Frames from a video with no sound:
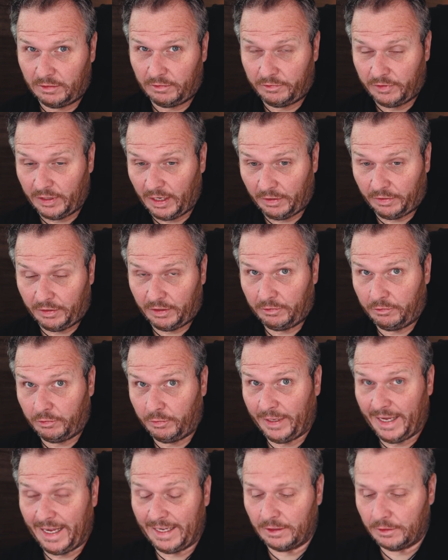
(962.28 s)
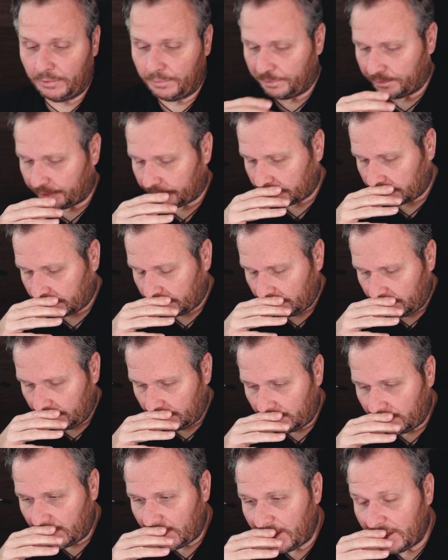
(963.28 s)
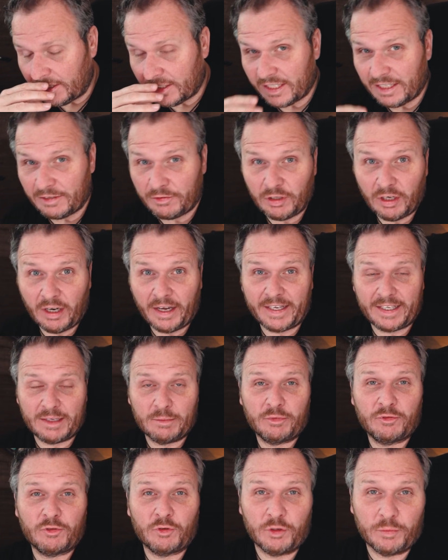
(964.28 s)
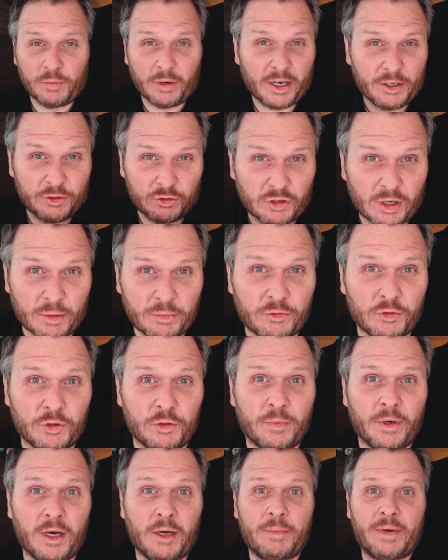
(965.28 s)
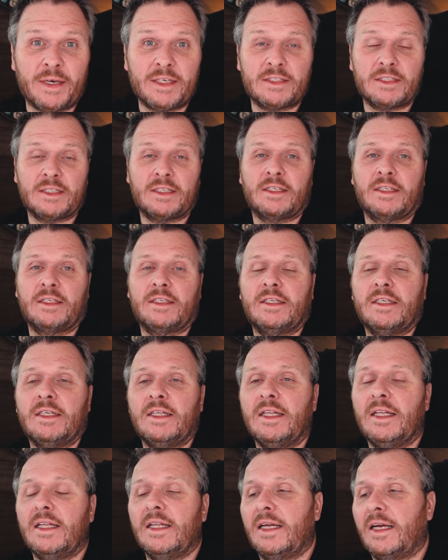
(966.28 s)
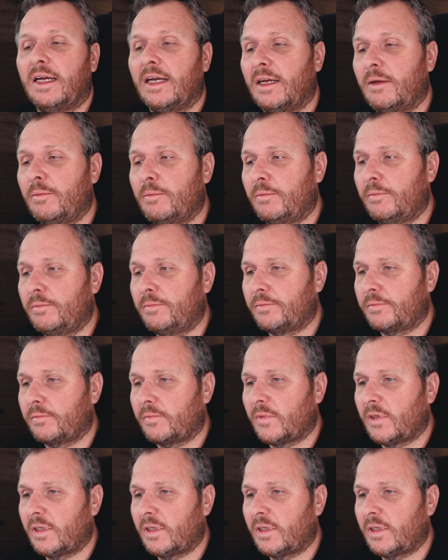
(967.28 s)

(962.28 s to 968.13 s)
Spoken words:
for nothing from Canon, see if you like it before you buy, try before you buy basically. And